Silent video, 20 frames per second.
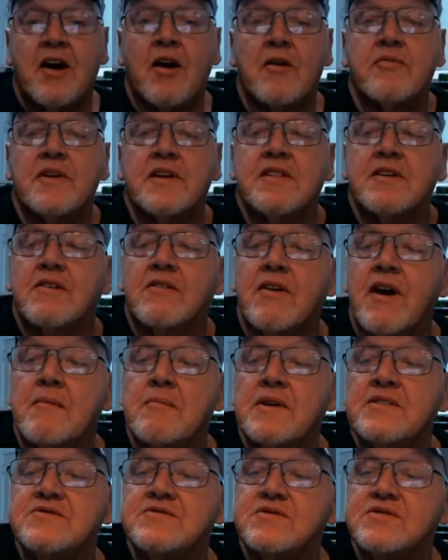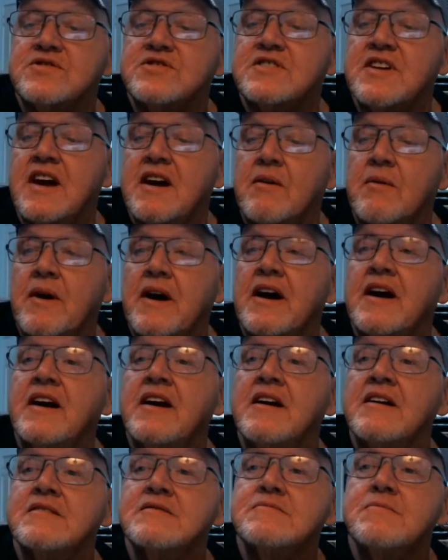Hopefully the gremlins will stay
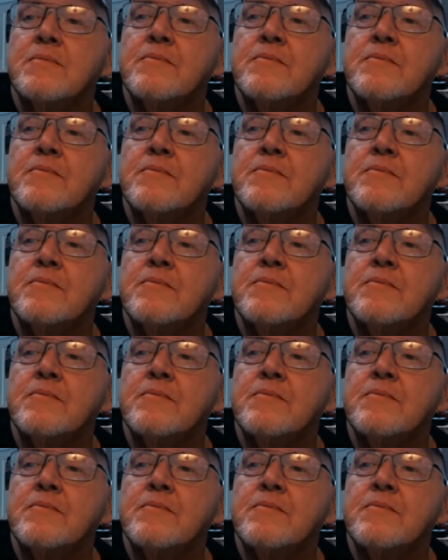away.